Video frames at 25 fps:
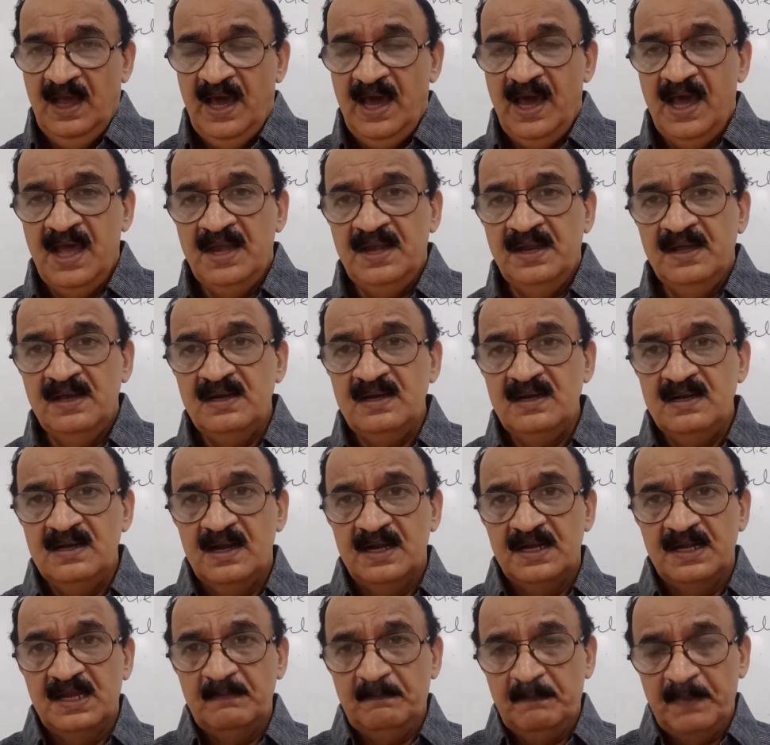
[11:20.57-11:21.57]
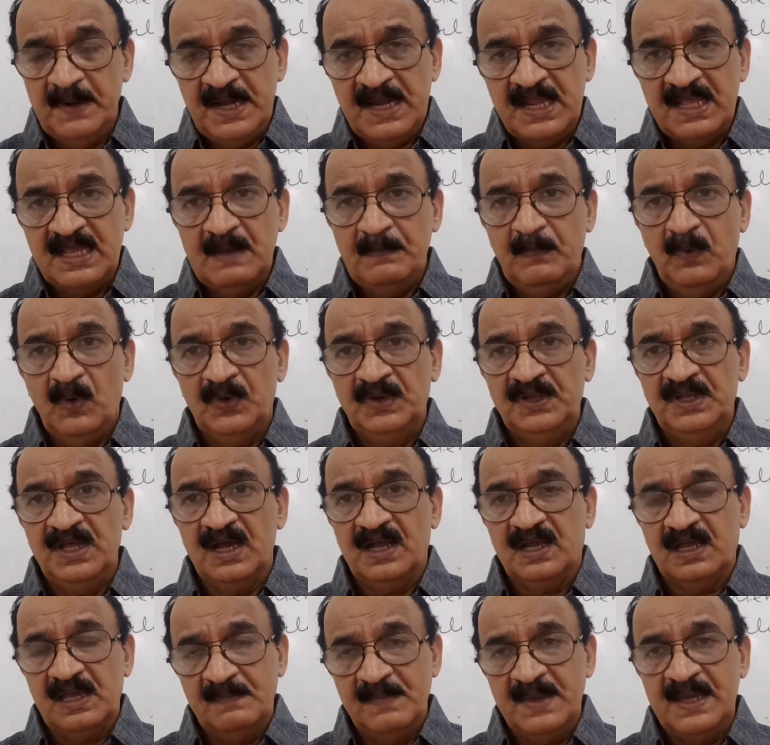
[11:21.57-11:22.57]
And depending upon
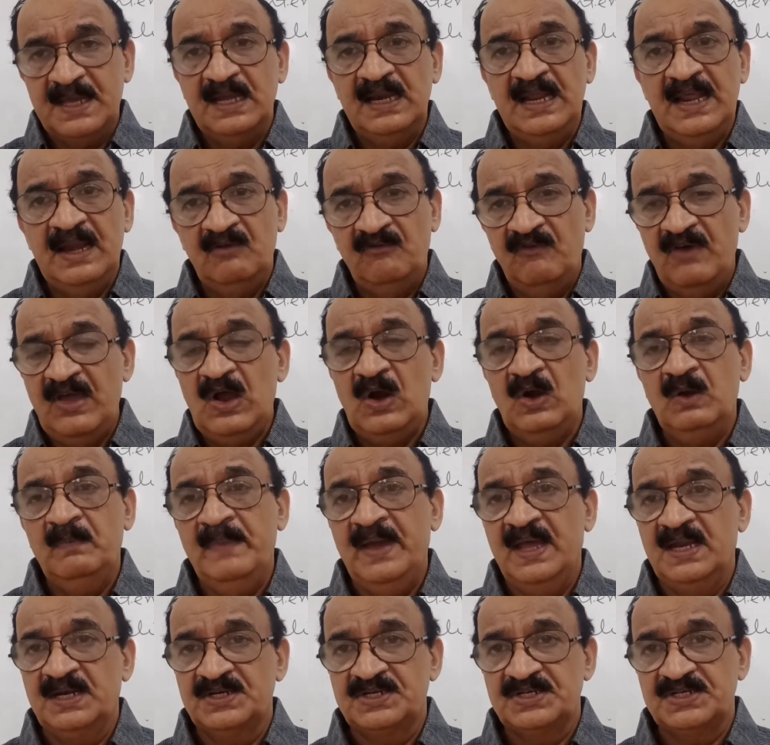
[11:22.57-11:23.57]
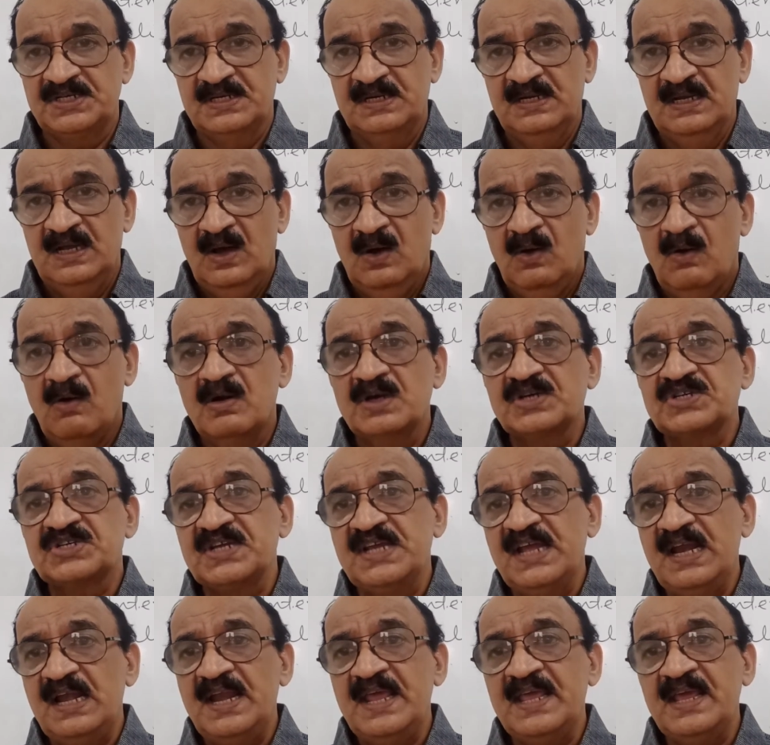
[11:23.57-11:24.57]
the chemical environment or
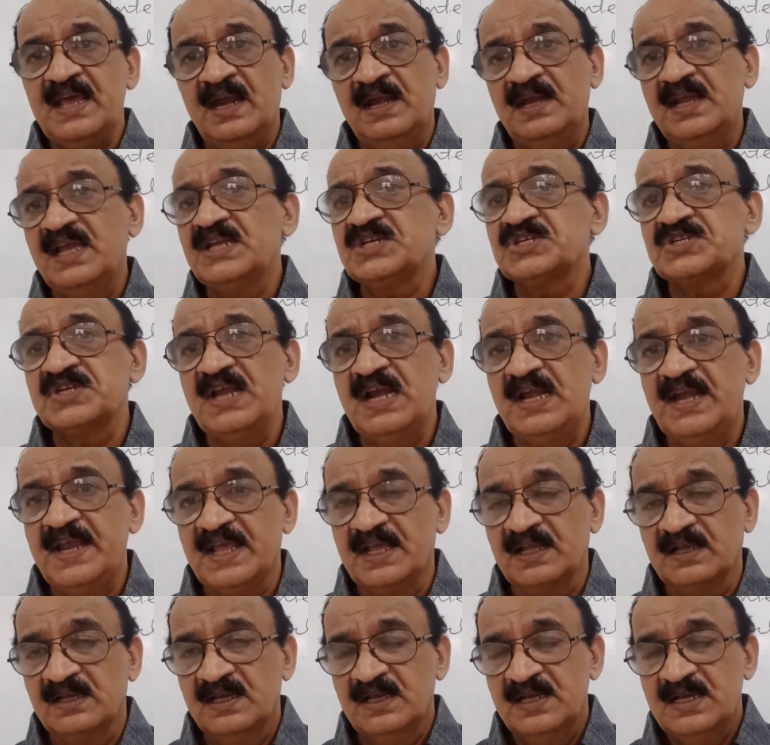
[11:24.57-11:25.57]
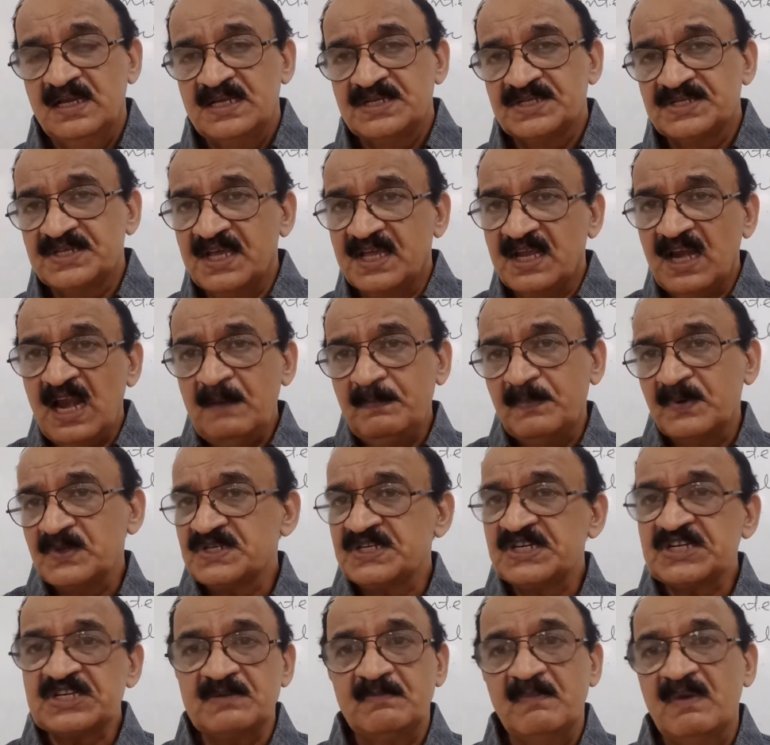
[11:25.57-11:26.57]
shielding and de-shielding, signal
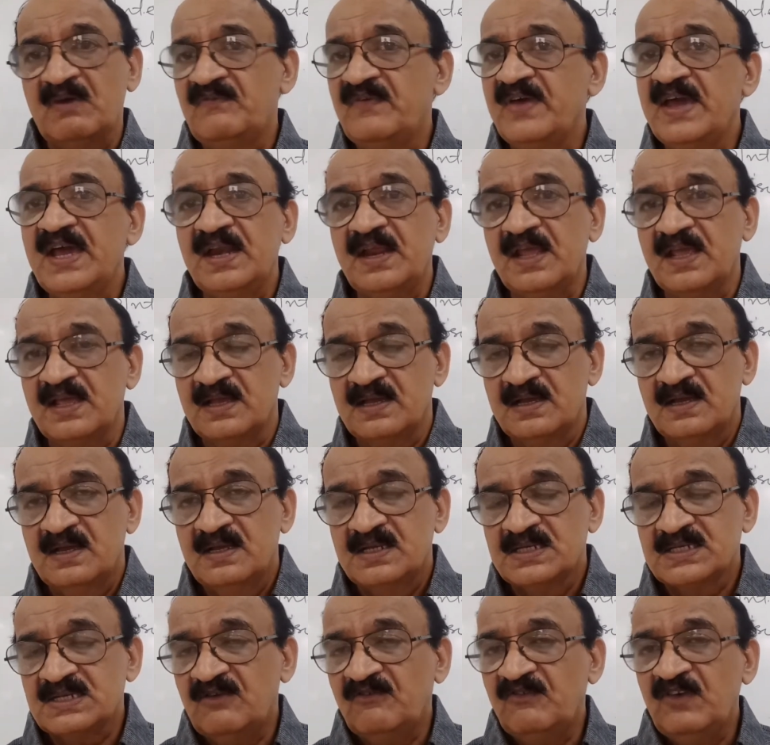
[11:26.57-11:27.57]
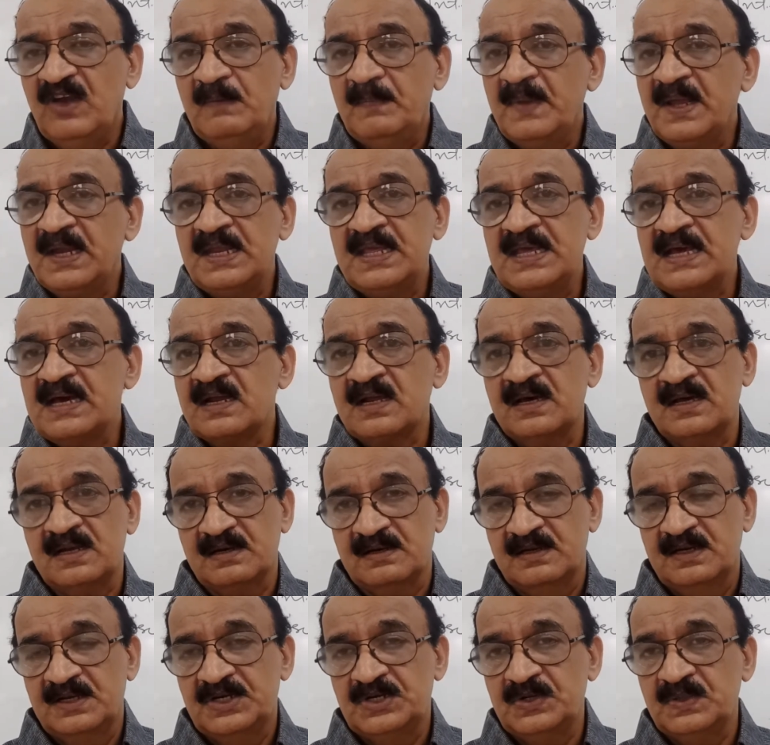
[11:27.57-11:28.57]
position may vary. Some will be
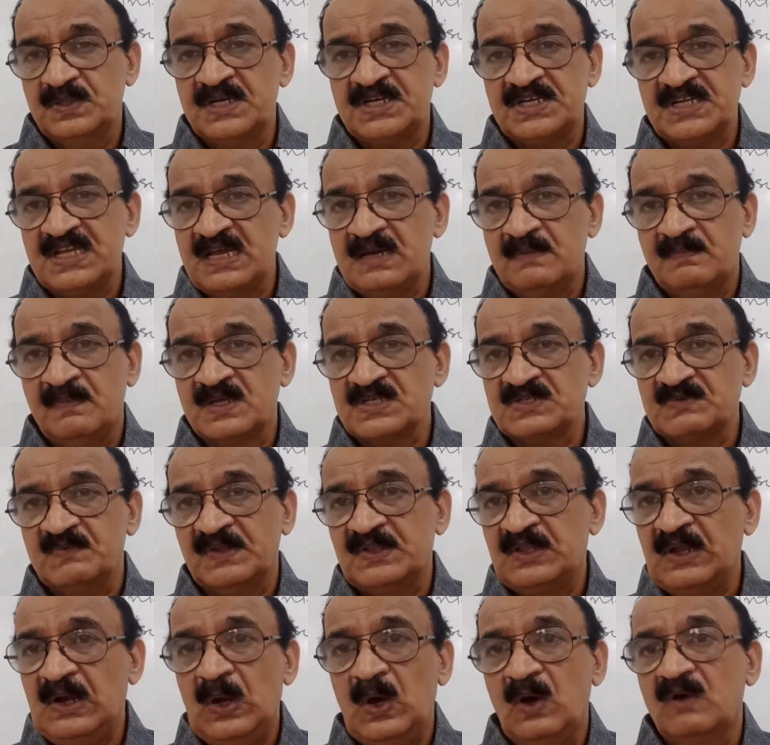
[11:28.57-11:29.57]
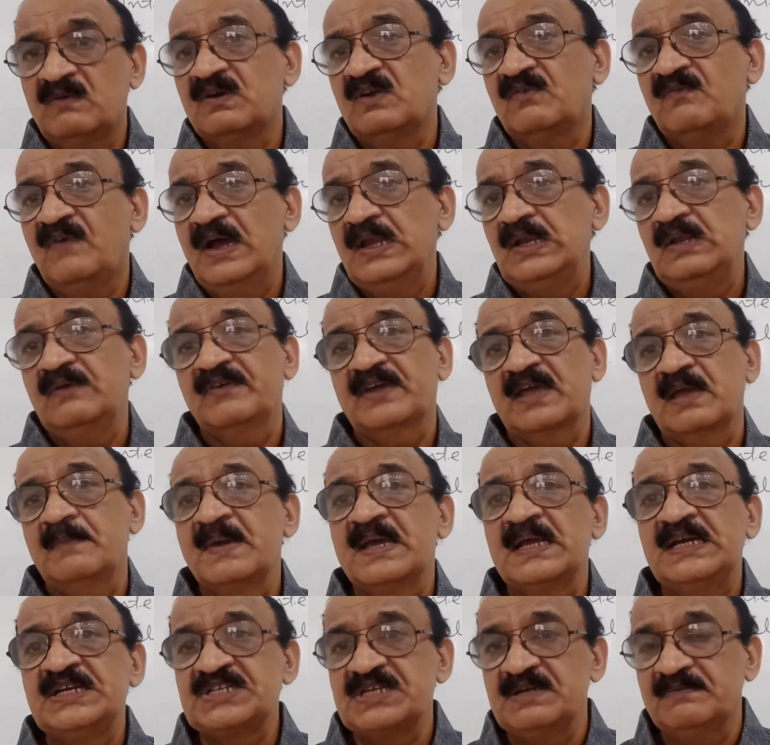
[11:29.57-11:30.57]
nearer to the TMS with a lower value of
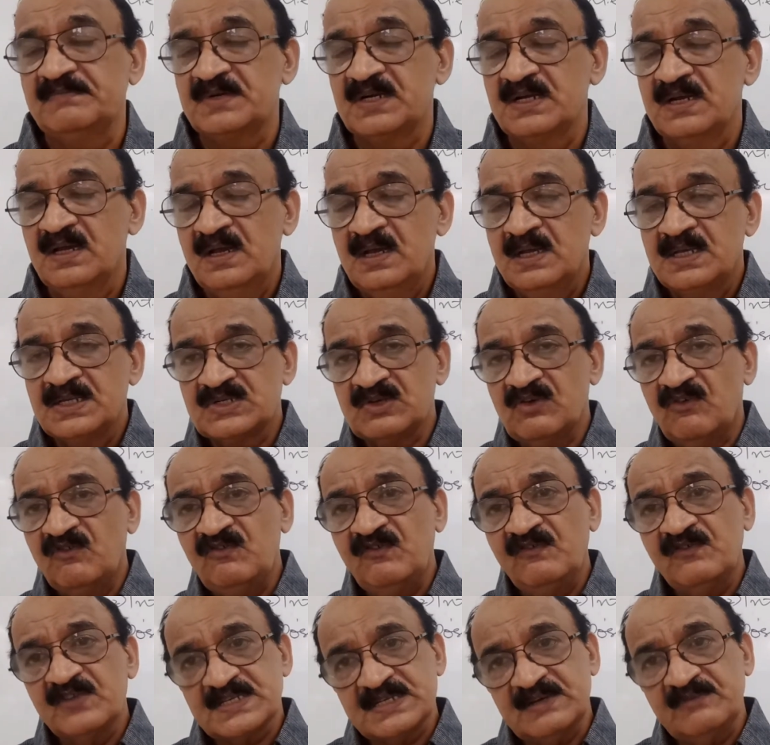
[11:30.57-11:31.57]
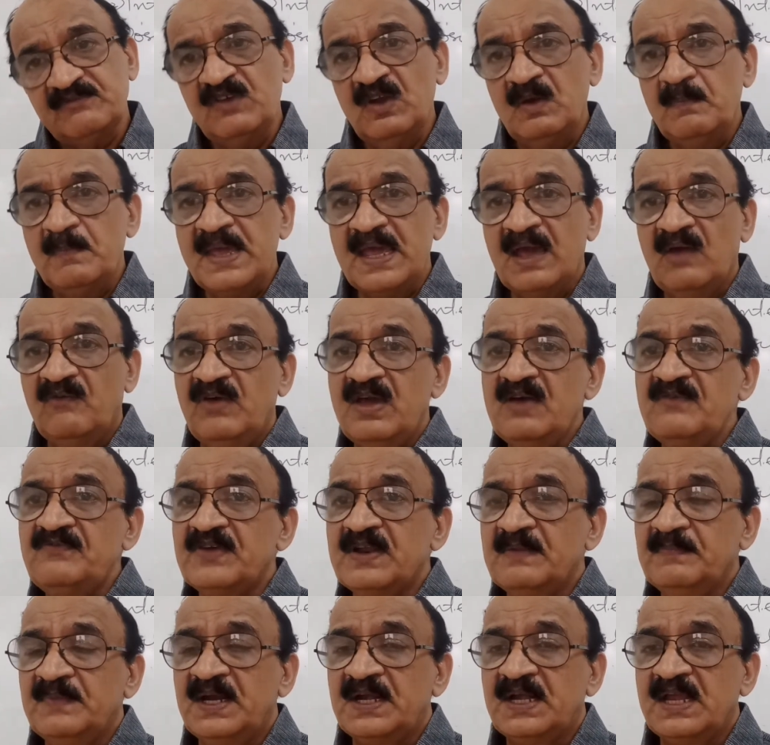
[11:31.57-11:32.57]
chemical shift. Some will be away
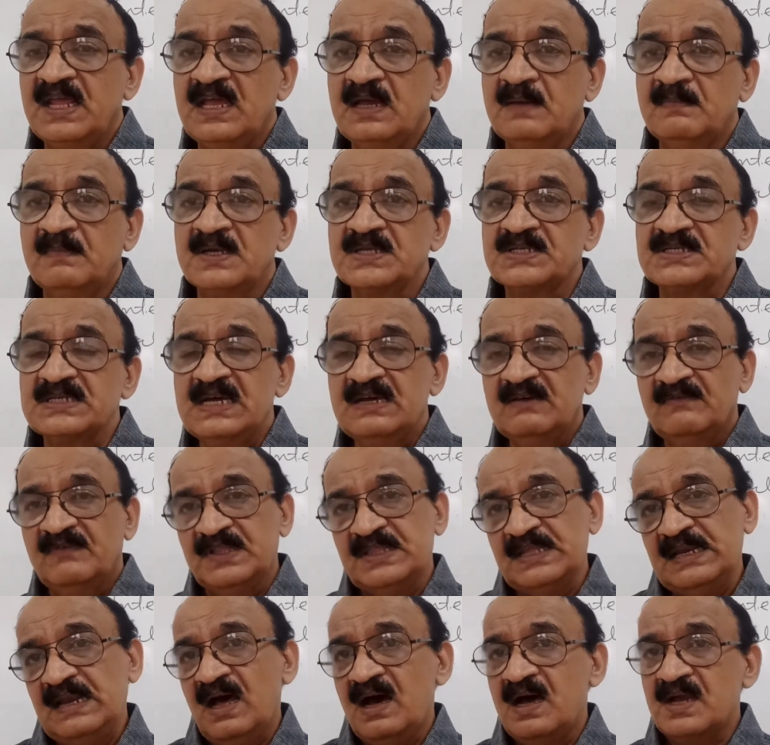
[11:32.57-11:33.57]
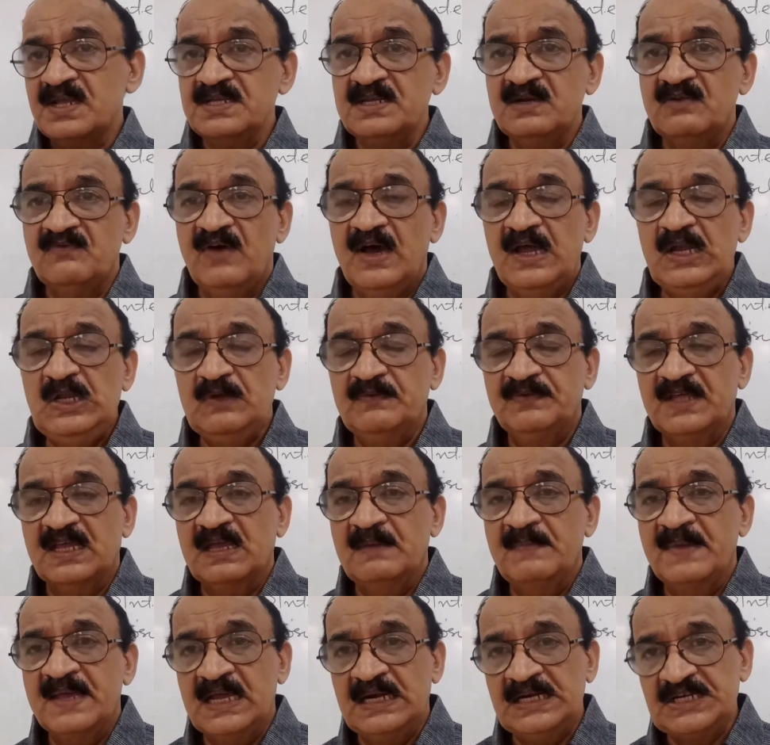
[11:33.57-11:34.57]
from the TMS with a larger value of the
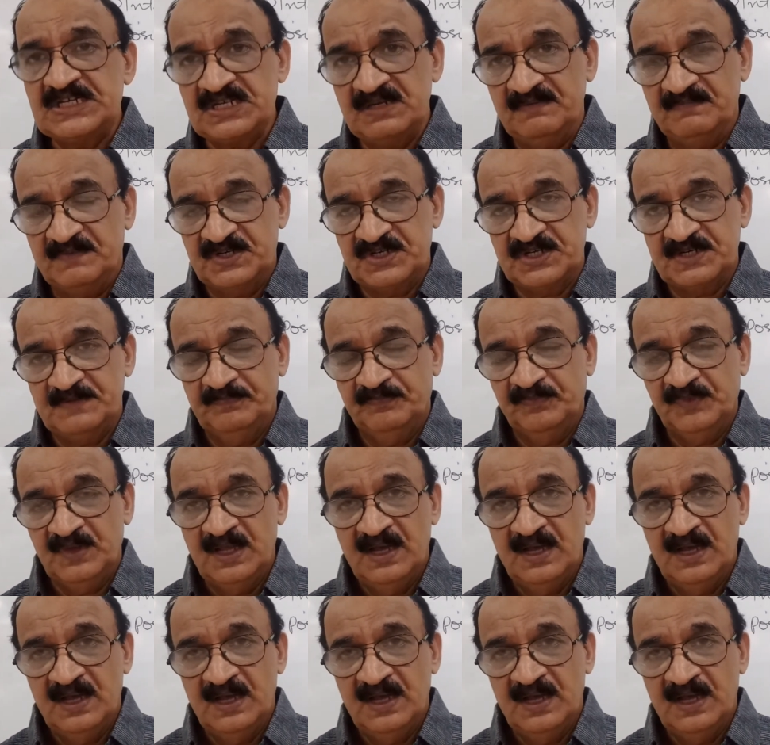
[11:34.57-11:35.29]
chemical shift.